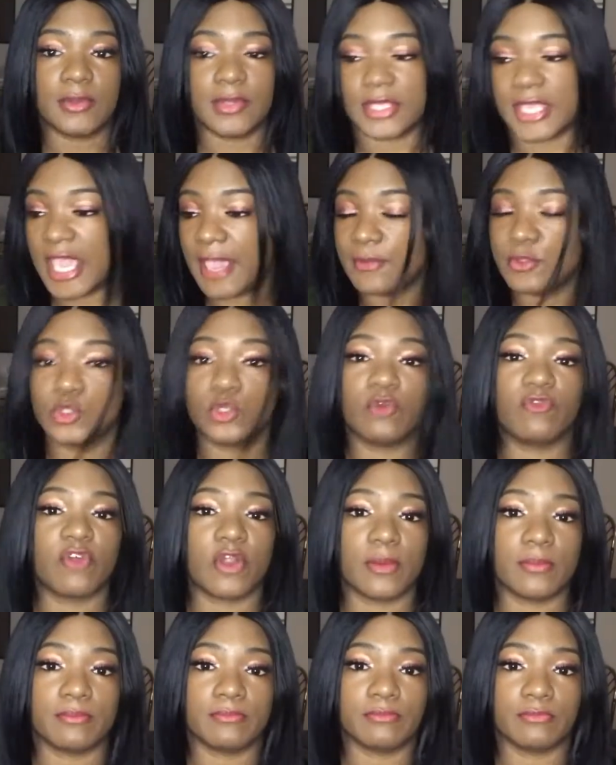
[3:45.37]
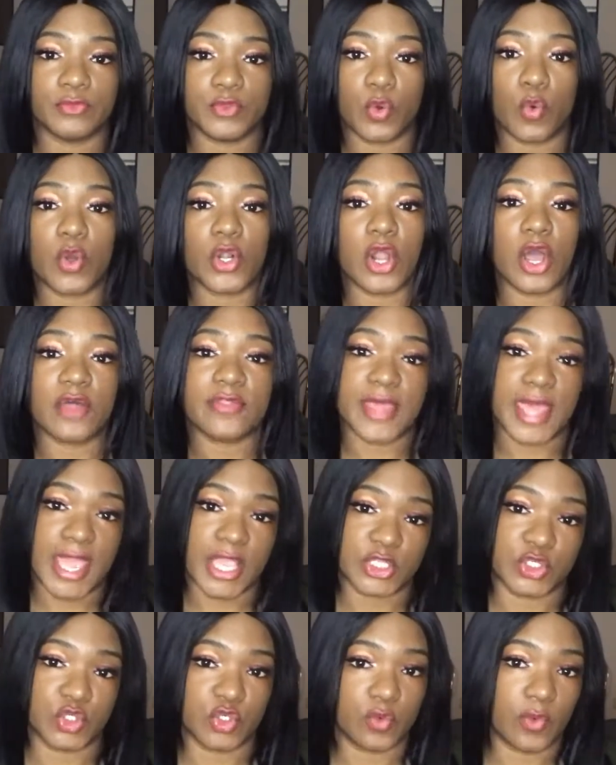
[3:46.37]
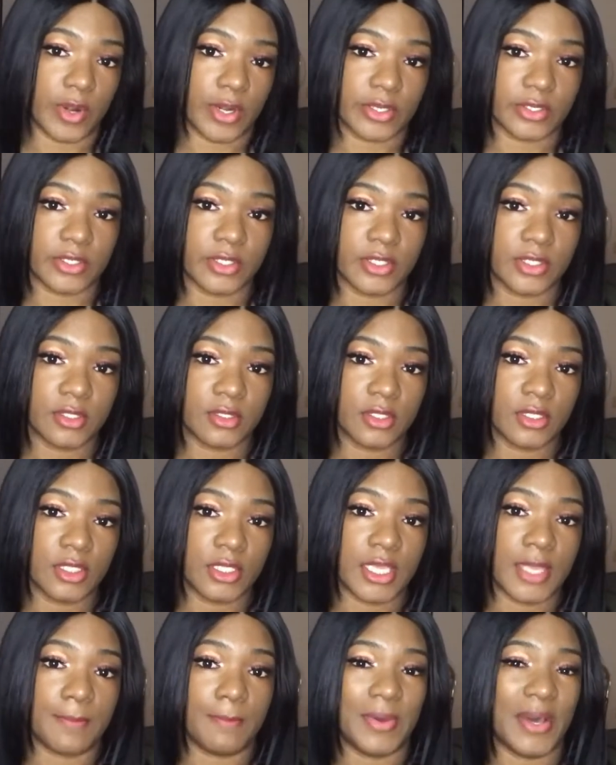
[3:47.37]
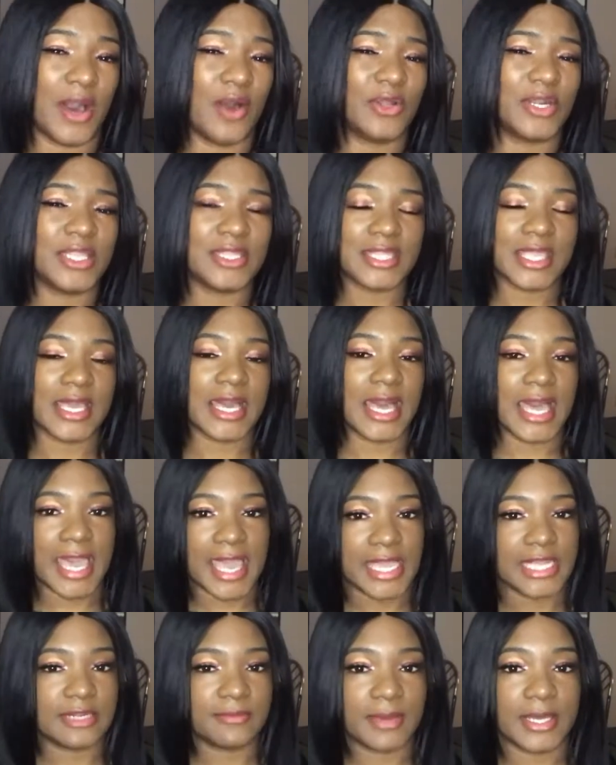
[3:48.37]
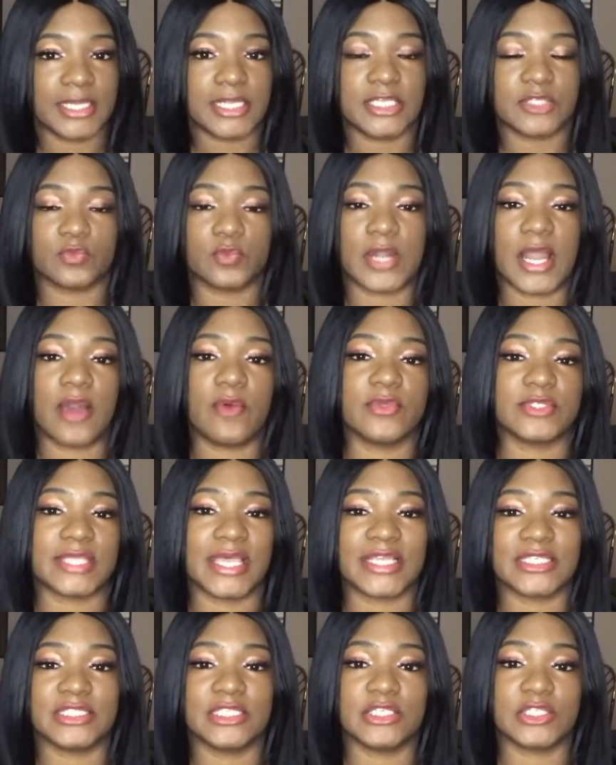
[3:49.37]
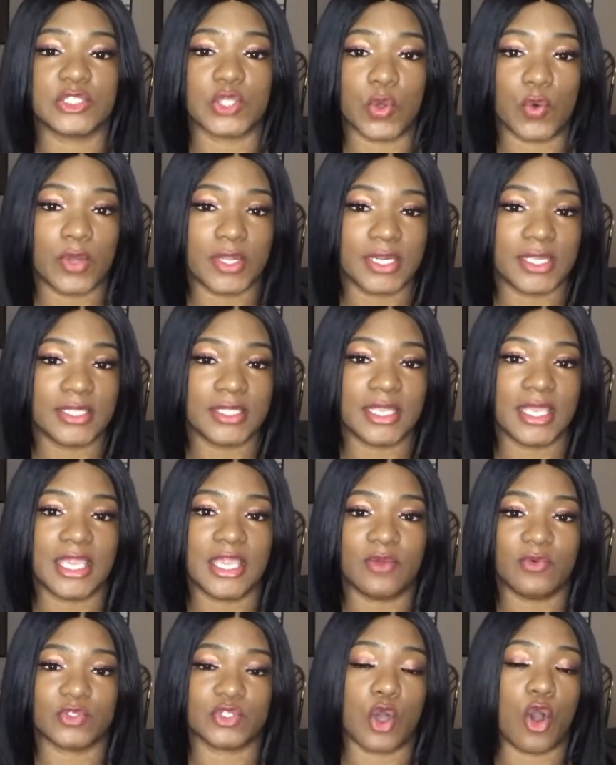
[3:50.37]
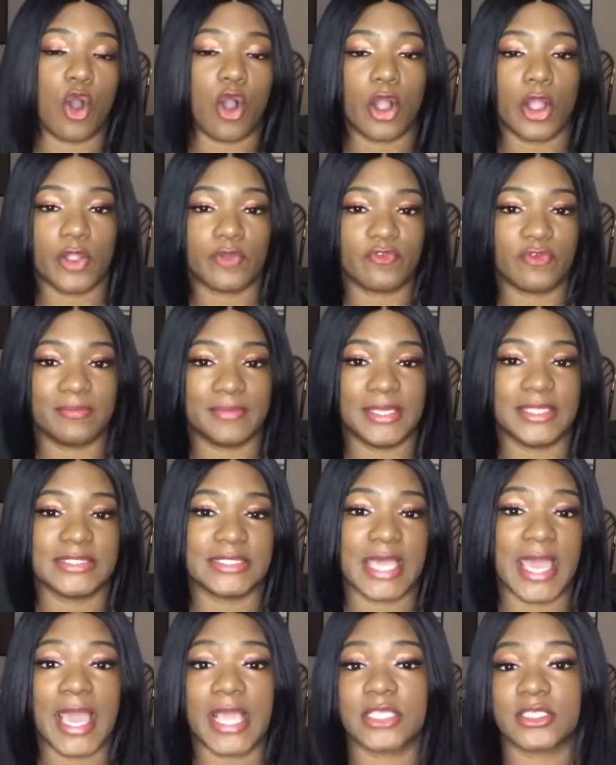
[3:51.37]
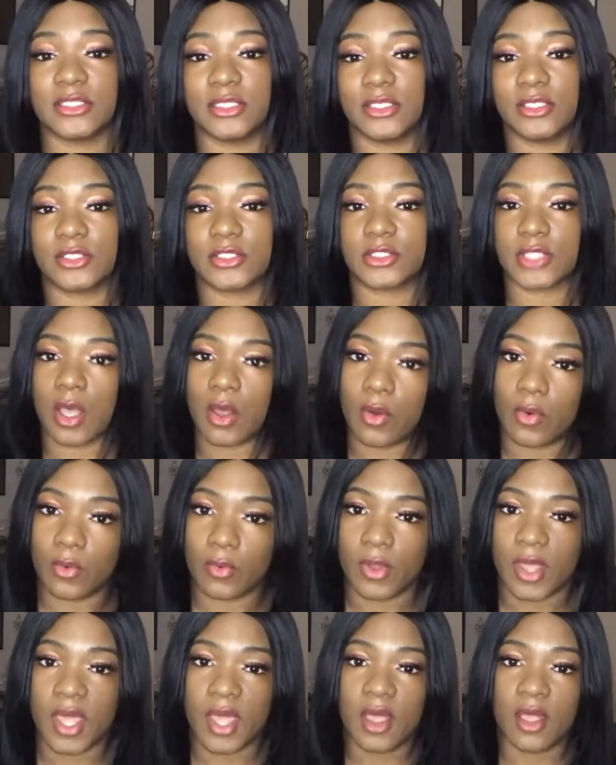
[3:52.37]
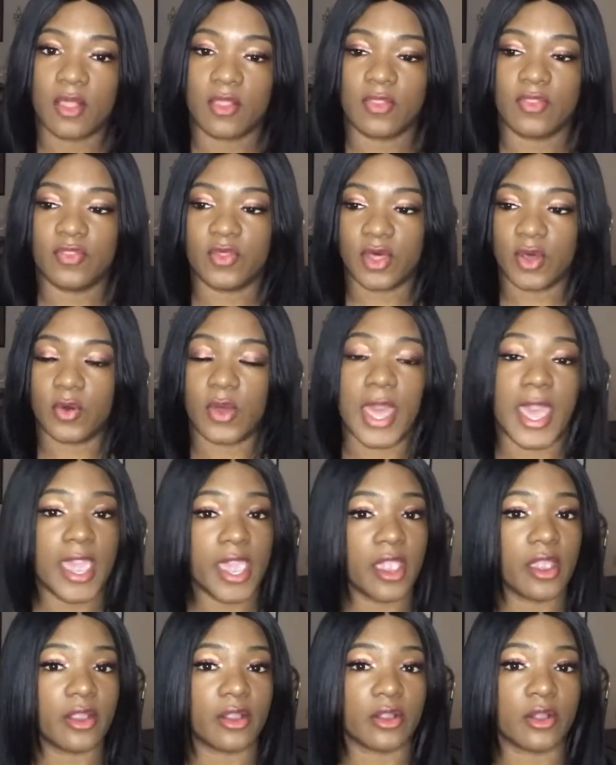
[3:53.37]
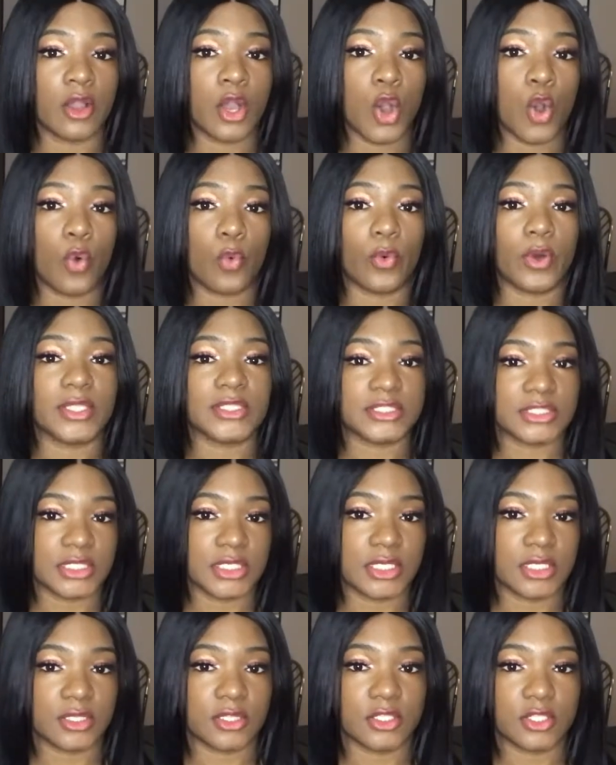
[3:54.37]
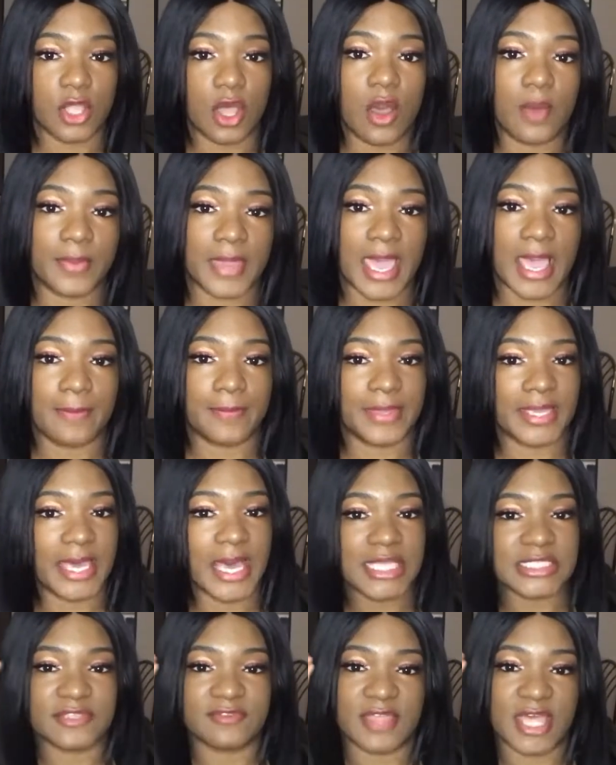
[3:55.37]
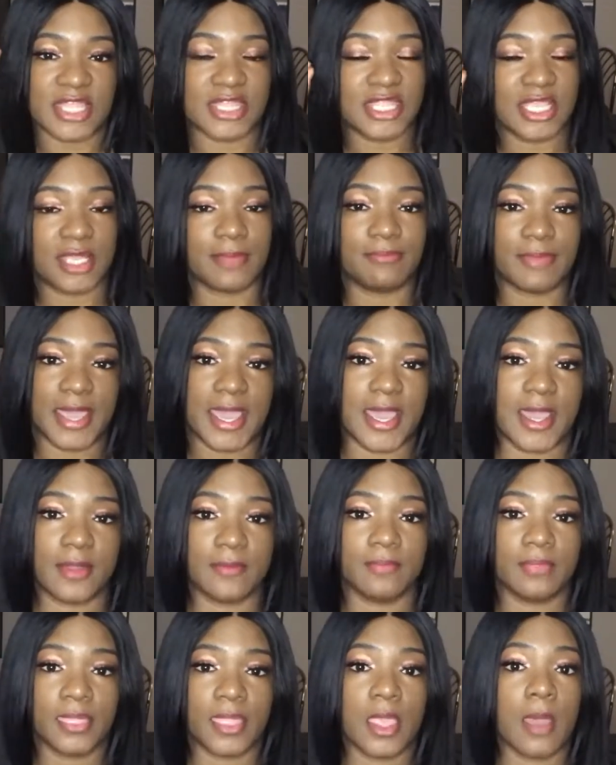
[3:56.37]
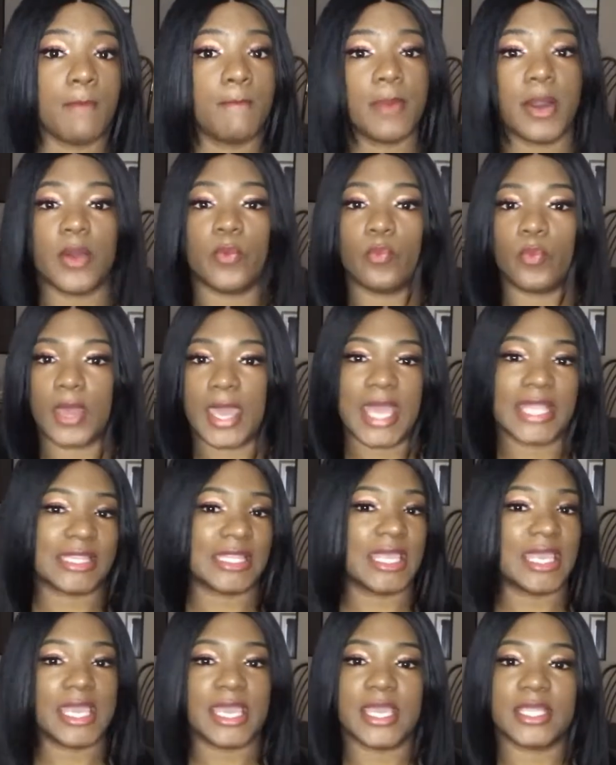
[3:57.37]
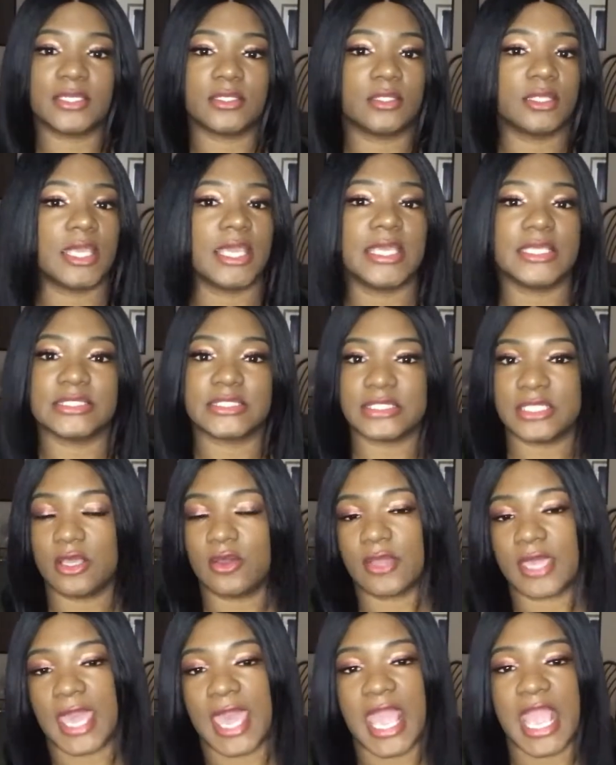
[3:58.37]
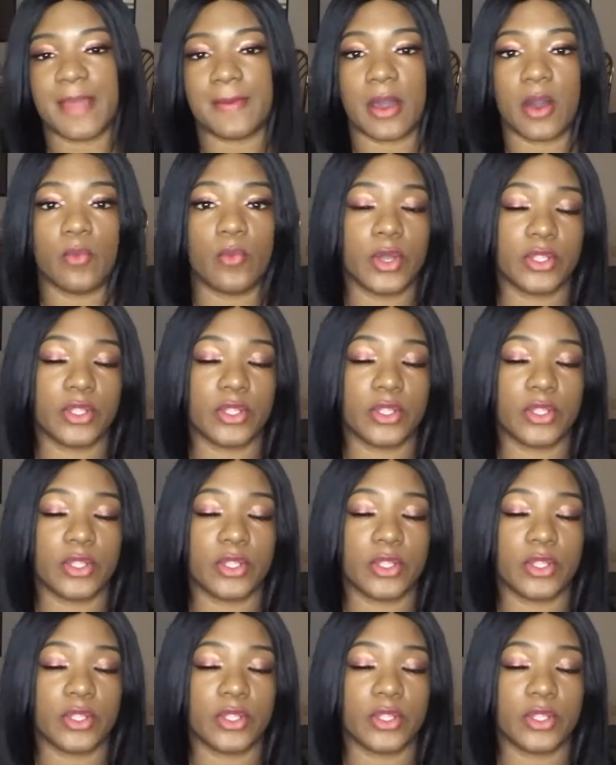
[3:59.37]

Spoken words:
keeps you from doing all the extra work. But only thing I hate about it is when I was actually sewing it, it was hard for me to actually sew the hair onto the dome cap because of that thick band. But at the end, it still came out